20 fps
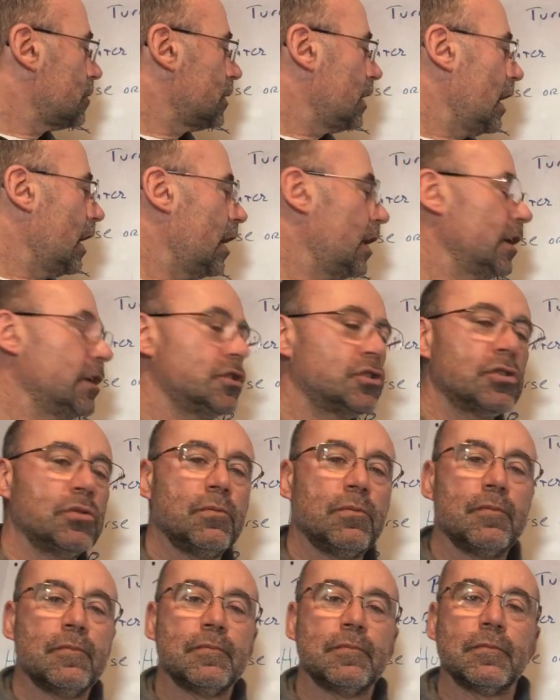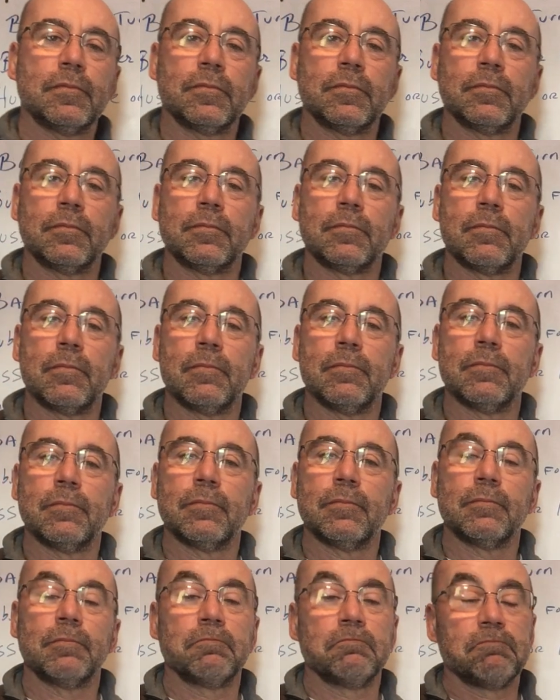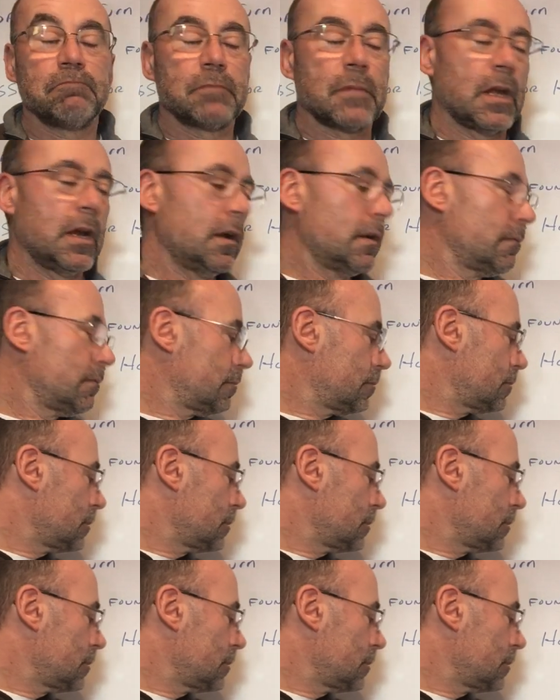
Yeah, is you. Yeah.